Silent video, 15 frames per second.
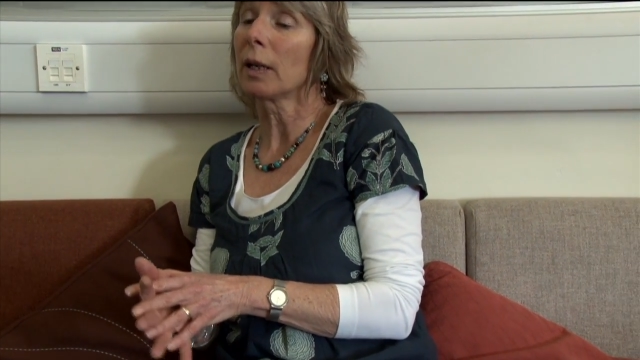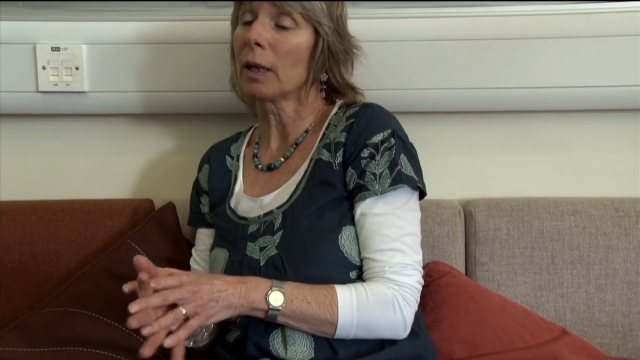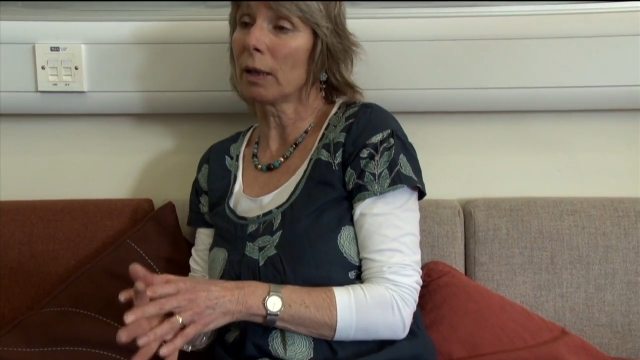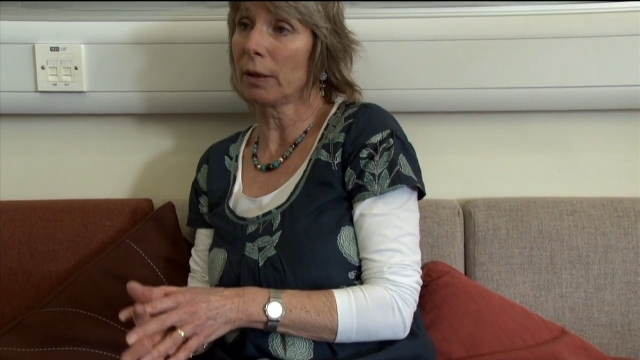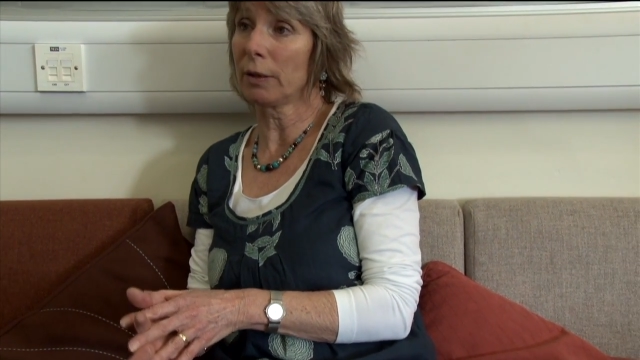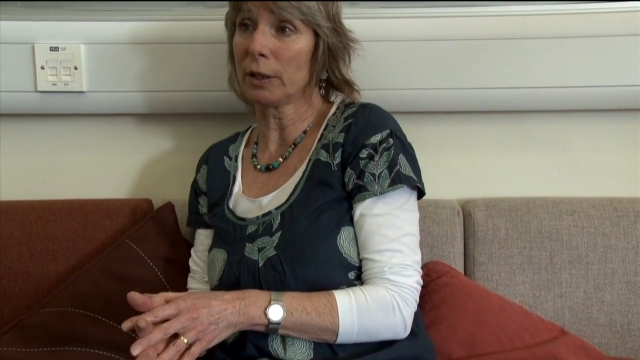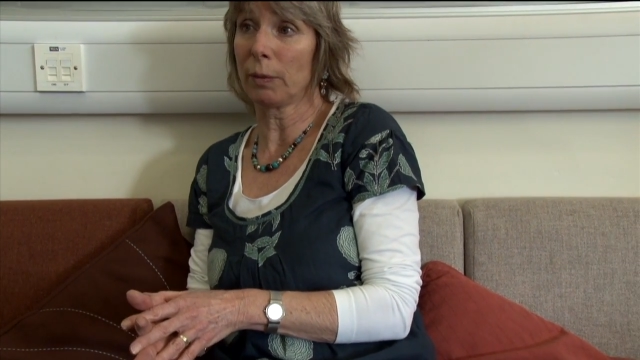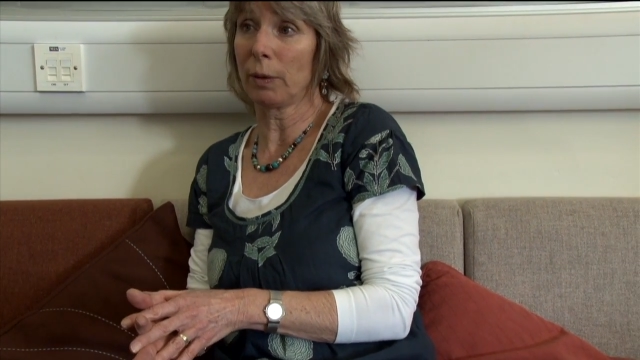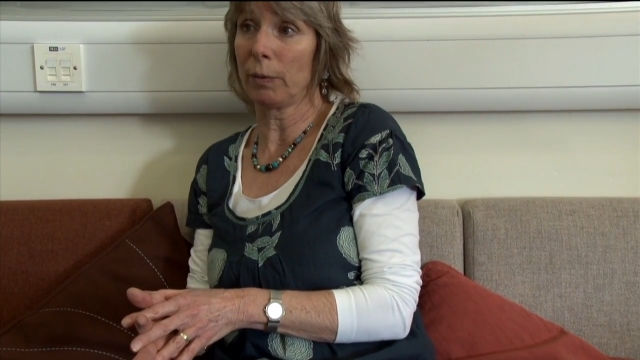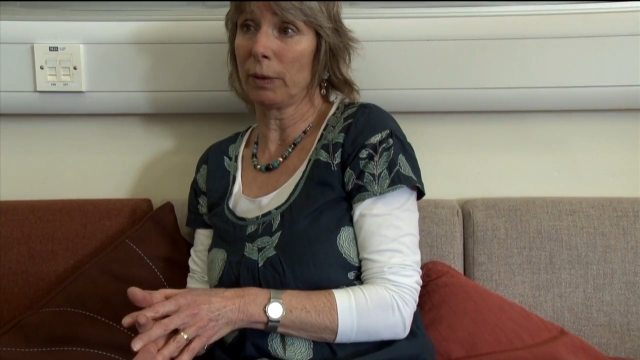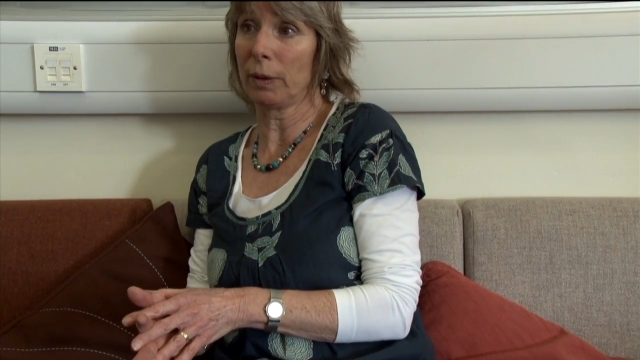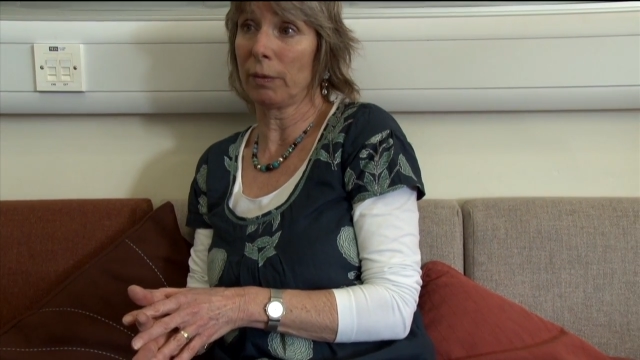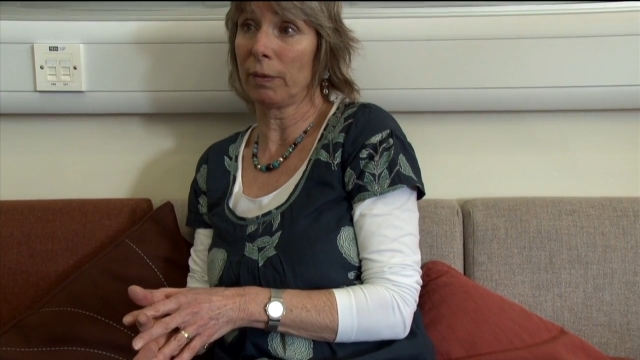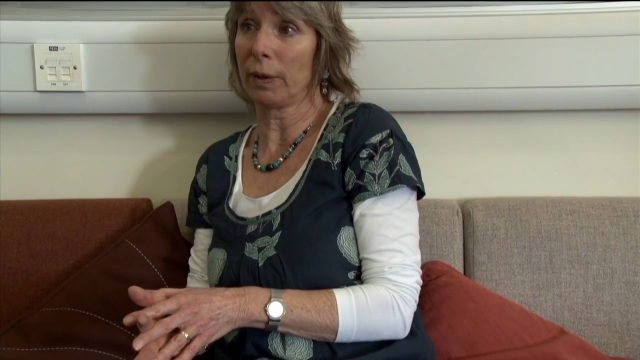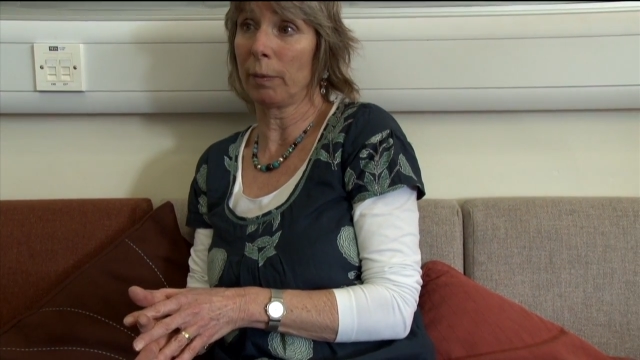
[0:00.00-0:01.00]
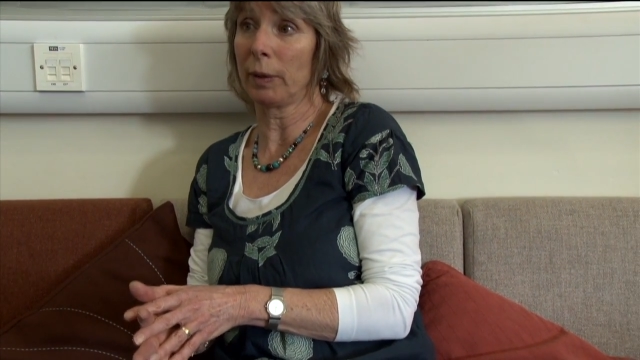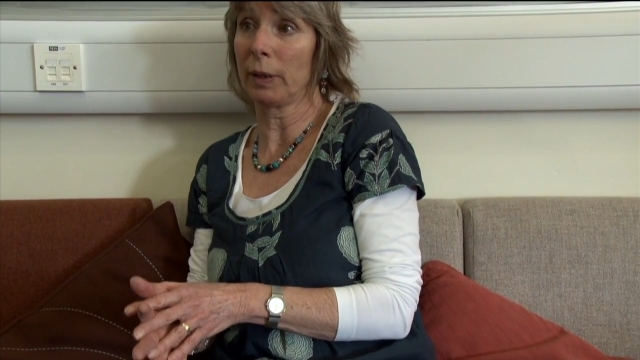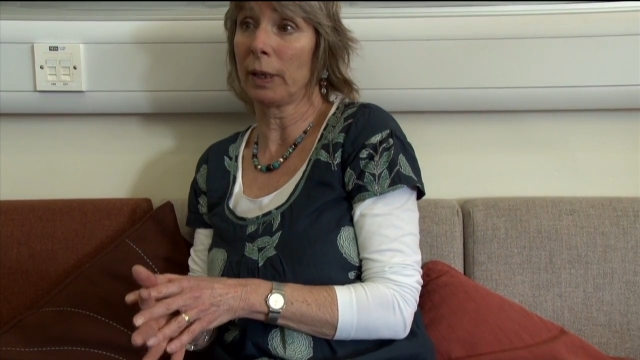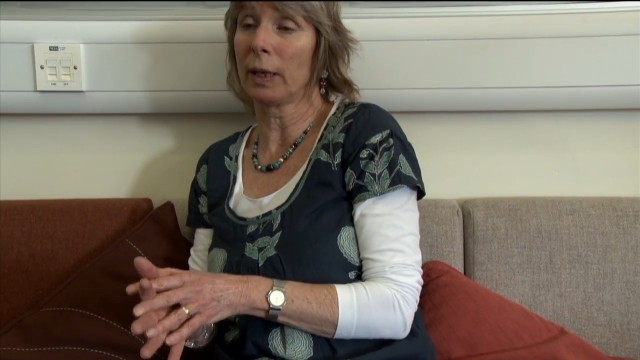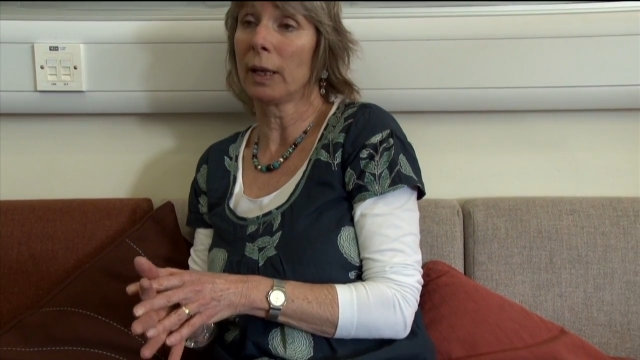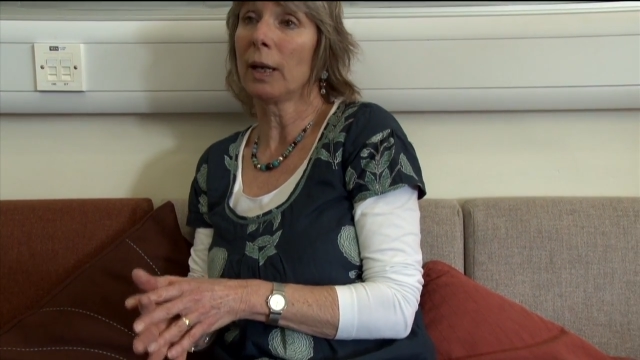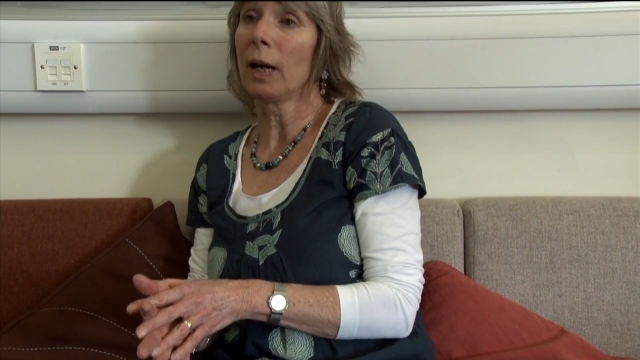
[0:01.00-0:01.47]
close work with the
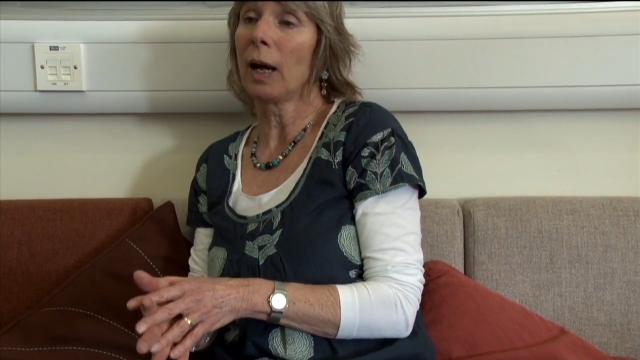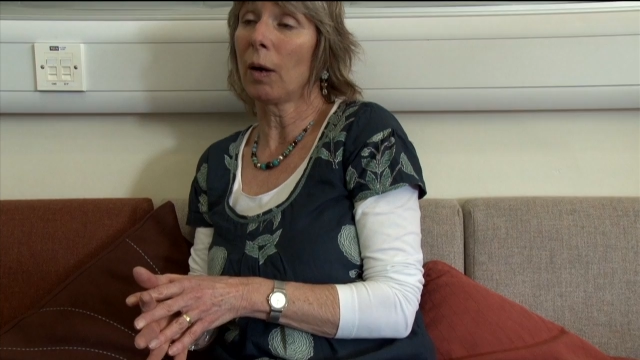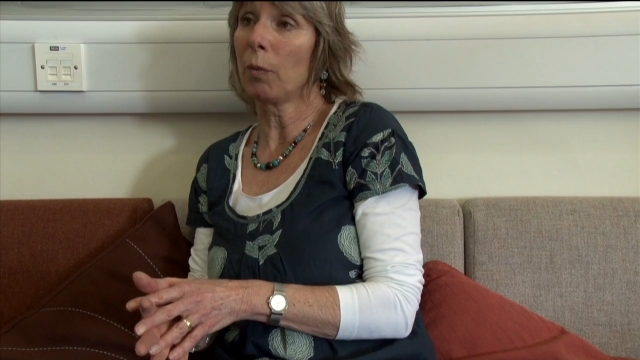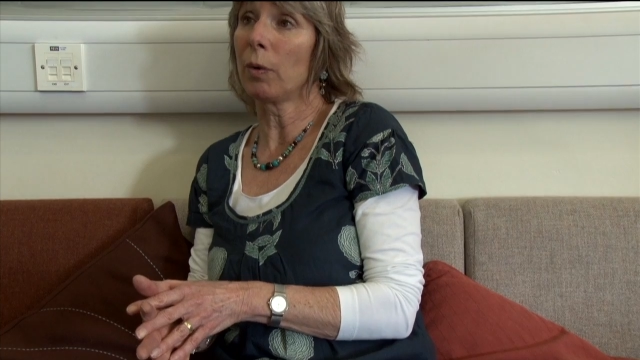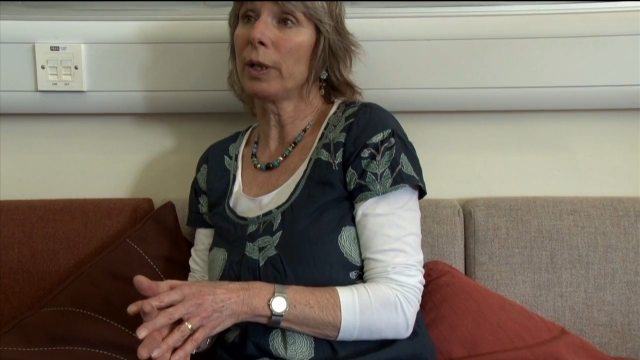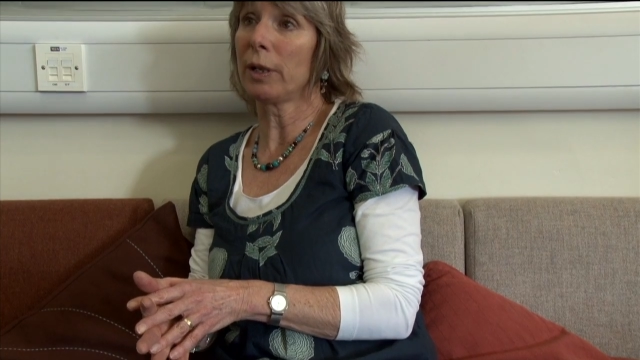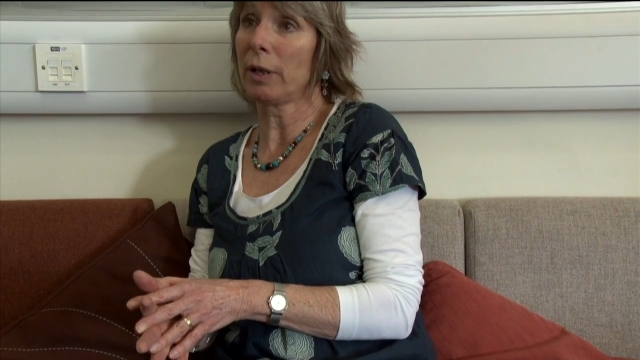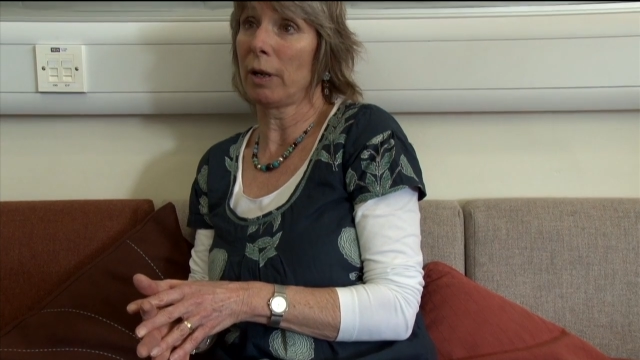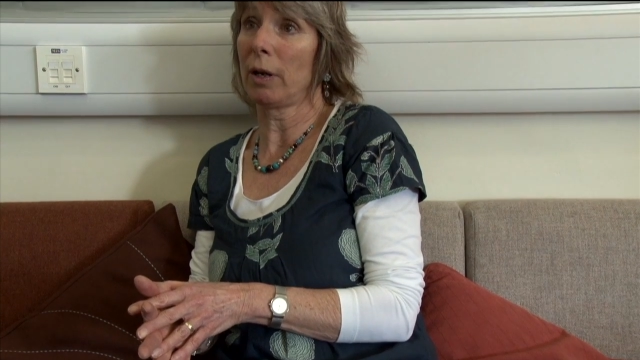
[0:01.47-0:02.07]
family, and we know,